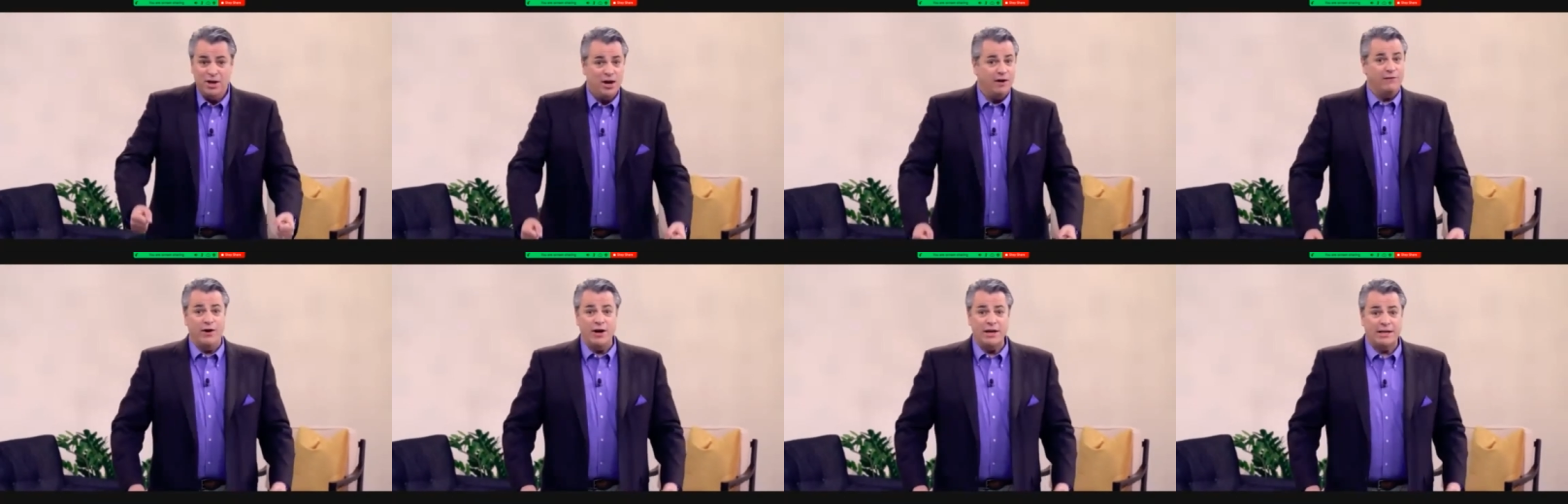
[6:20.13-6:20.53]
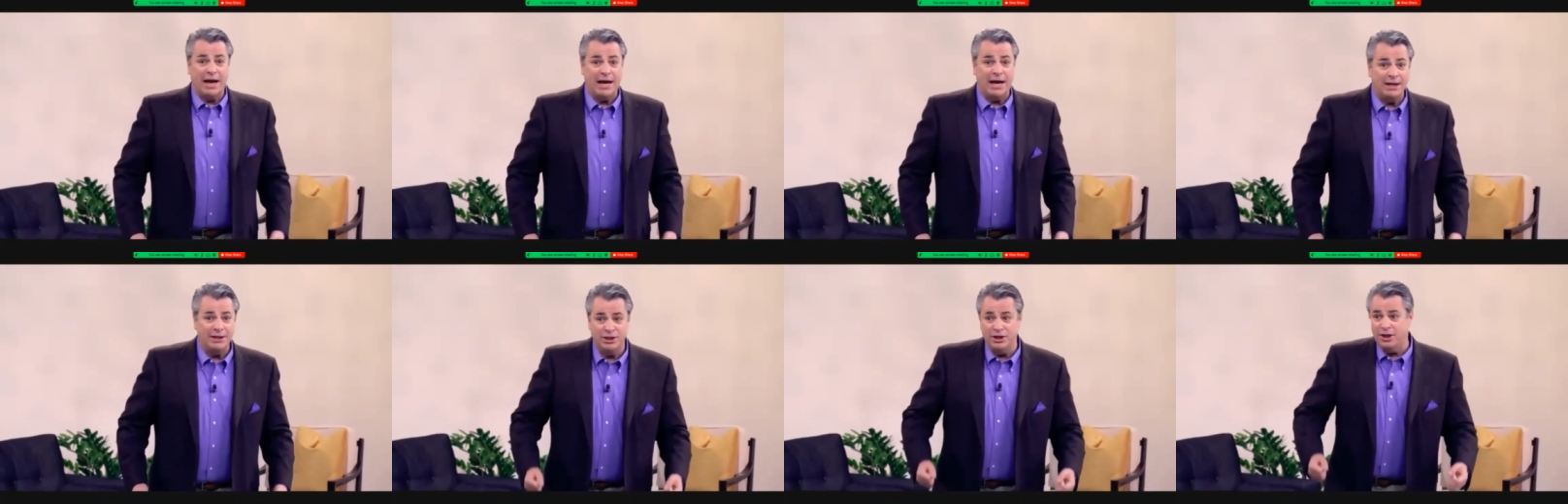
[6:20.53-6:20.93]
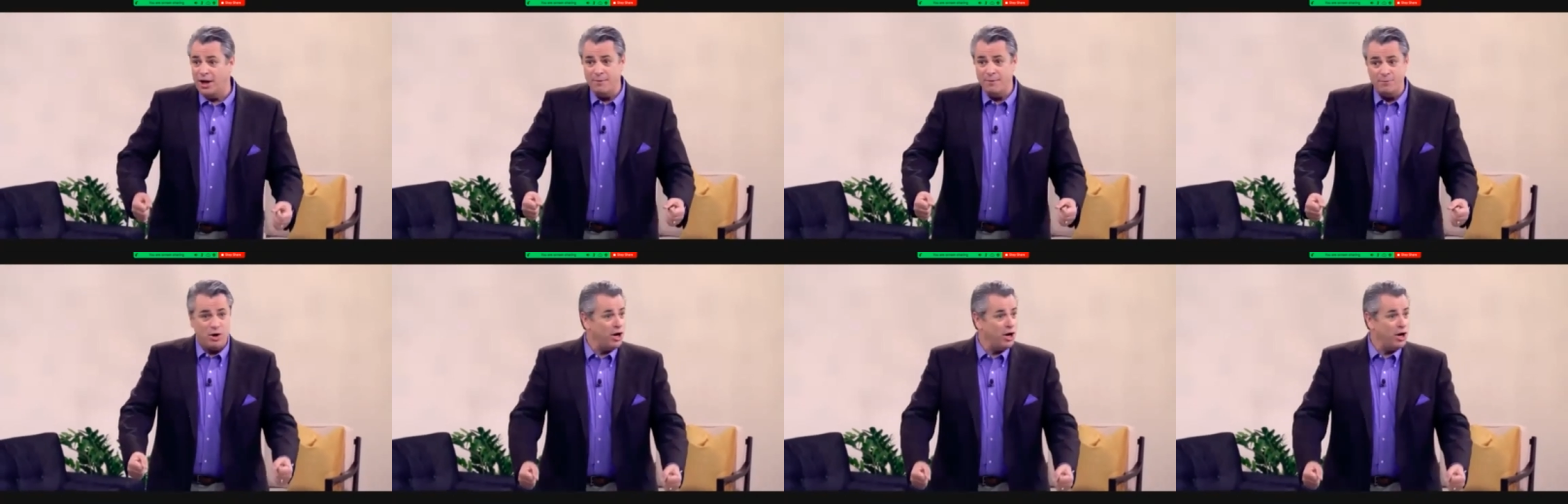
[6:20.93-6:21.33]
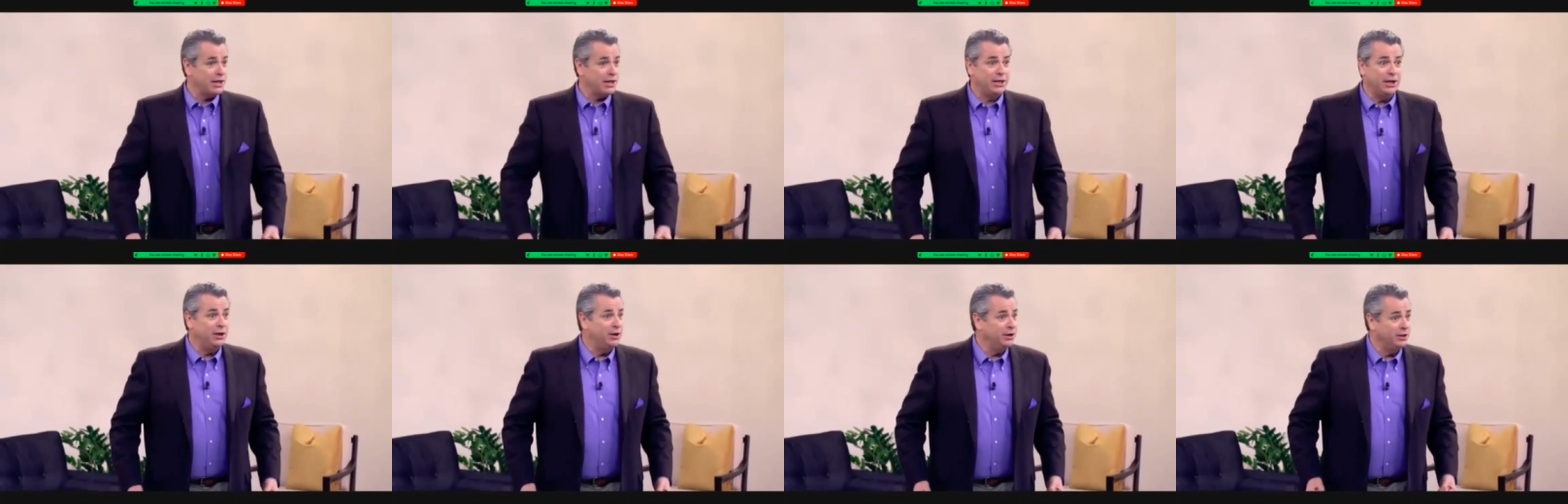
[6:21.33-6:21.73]
if I catch you, I'm going to
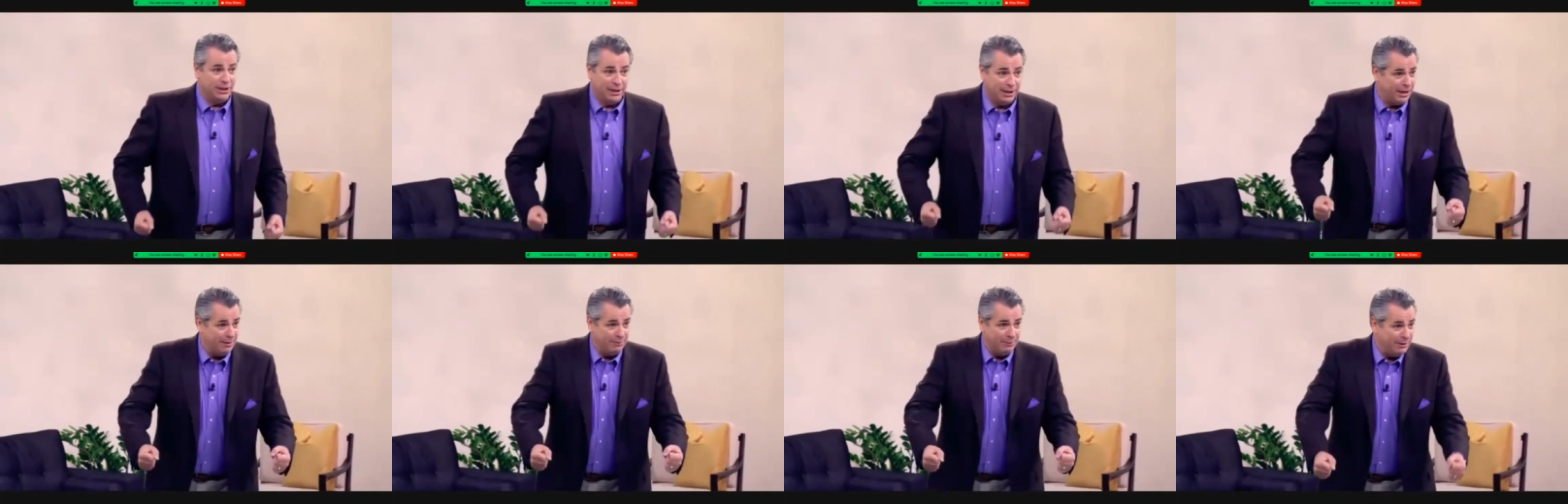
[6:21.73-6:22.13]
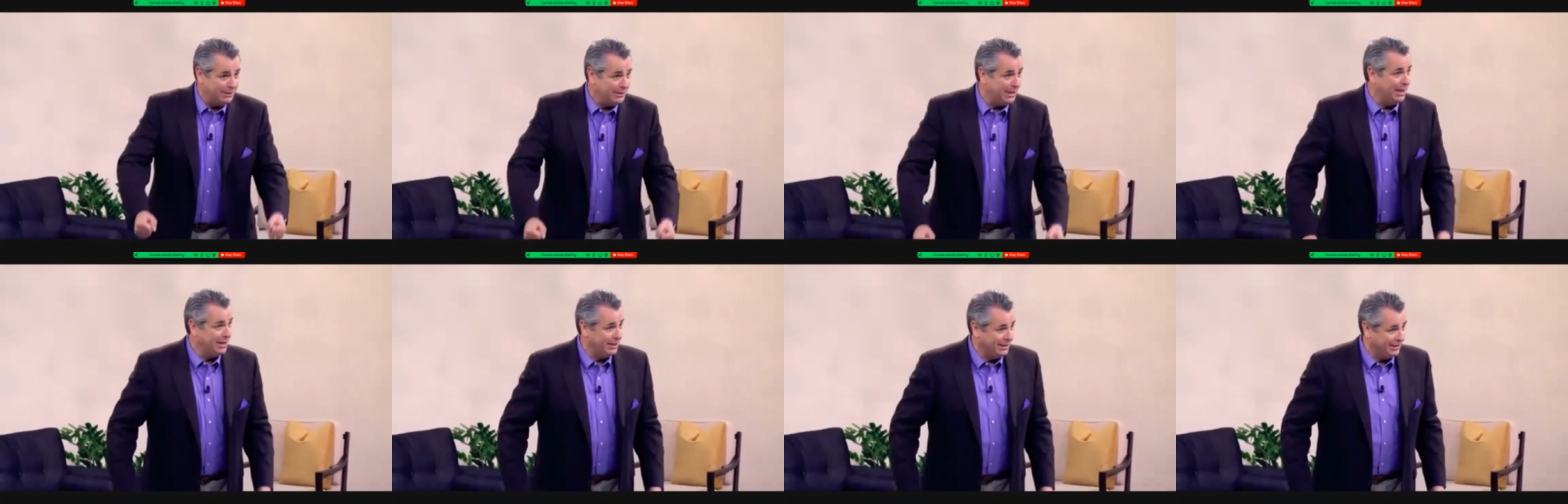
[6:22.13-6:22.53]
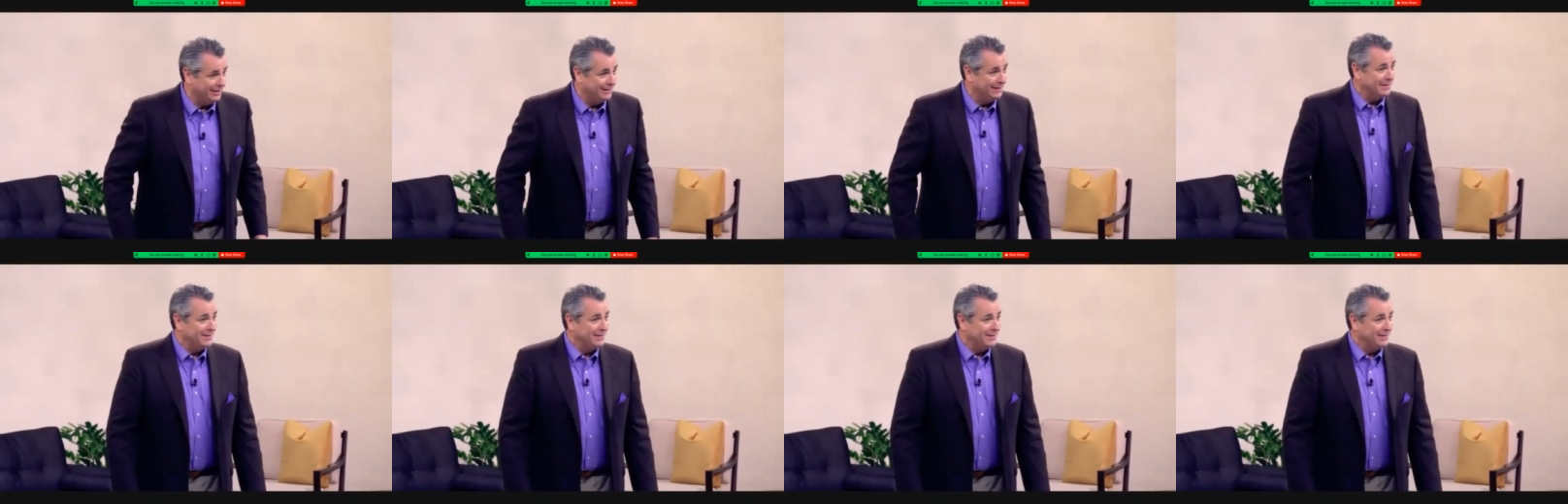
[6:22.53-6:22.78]
kill you, let me tell you,